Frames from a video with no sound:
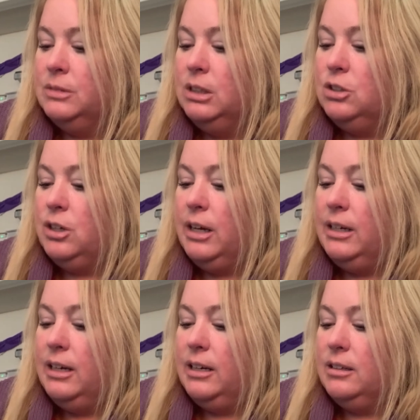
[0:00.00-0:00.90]
Try
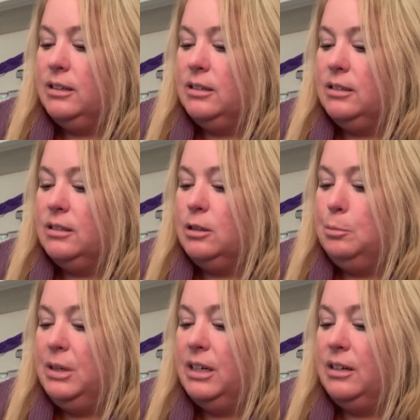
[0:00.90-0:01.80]
not to
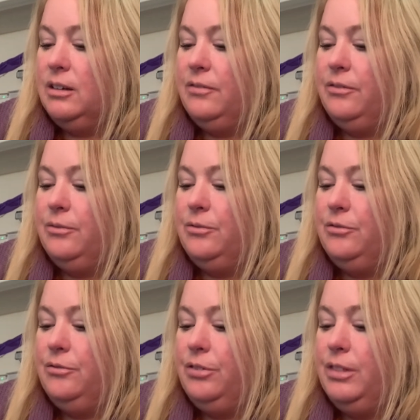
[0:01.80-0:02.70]
pick a
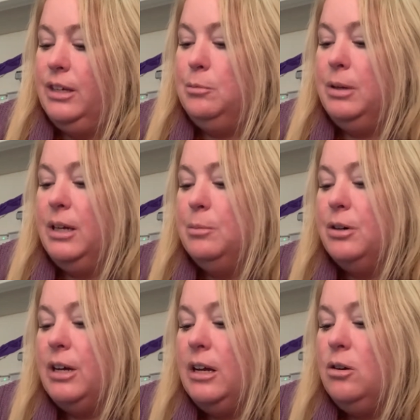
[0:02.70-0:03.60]
thin paper
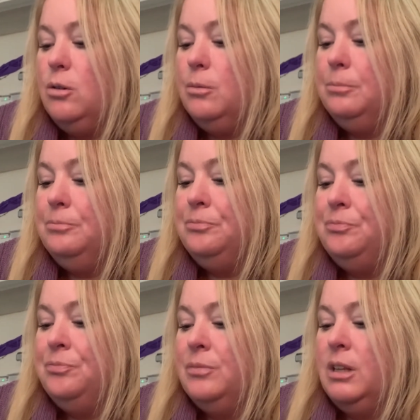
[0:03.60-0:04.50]
at home.
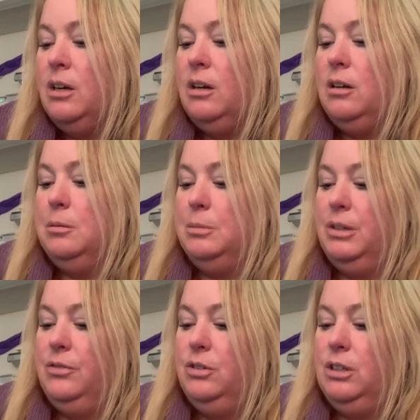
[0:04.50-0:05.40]

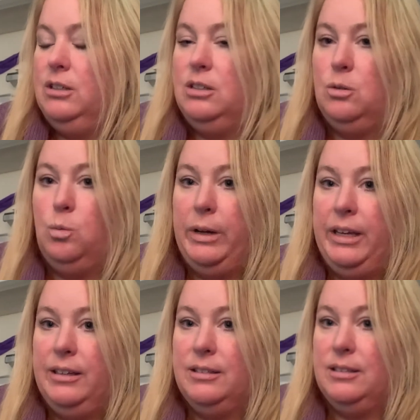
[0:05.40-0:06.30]
If you need to
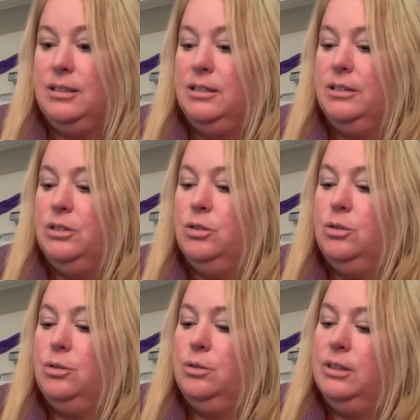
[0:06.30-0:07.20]
wait to
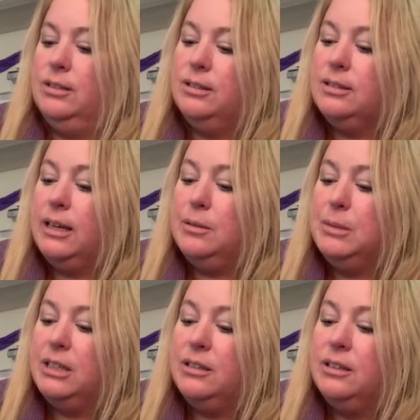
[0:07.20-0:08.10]
do this
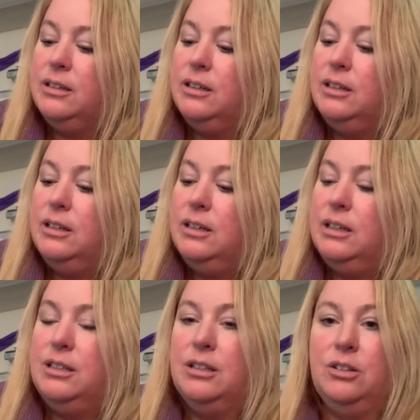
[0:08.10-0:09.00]
assignment
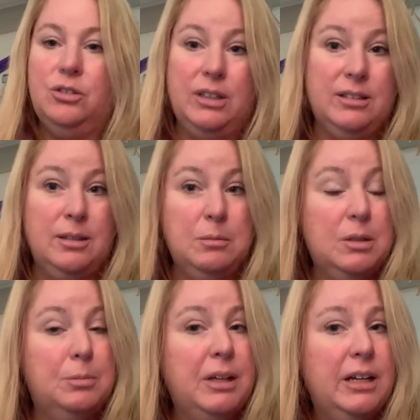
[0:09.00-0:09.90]
until you get some
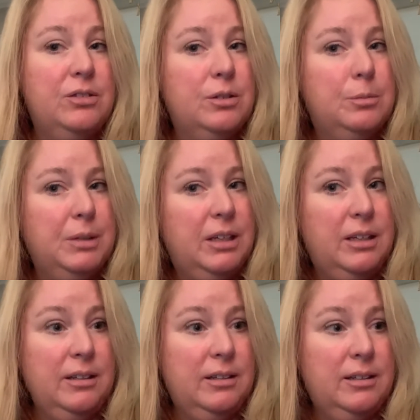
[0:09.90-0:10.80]
supplies from
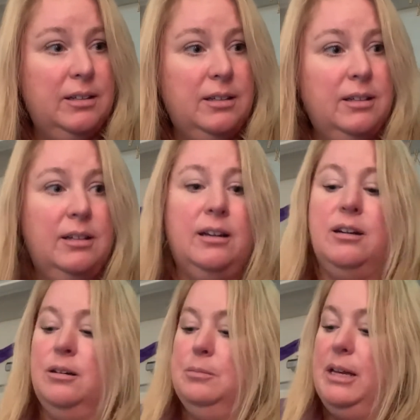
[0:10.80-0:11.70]
me
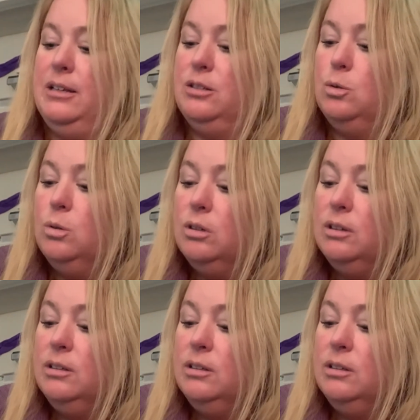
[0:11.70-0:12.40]
at school,